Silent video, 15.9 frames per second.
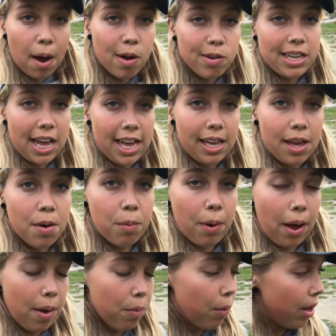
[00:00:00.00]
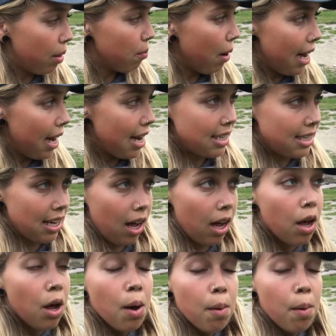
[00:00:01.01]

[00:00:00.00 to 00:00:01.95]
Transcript: I'll take it away with my litter.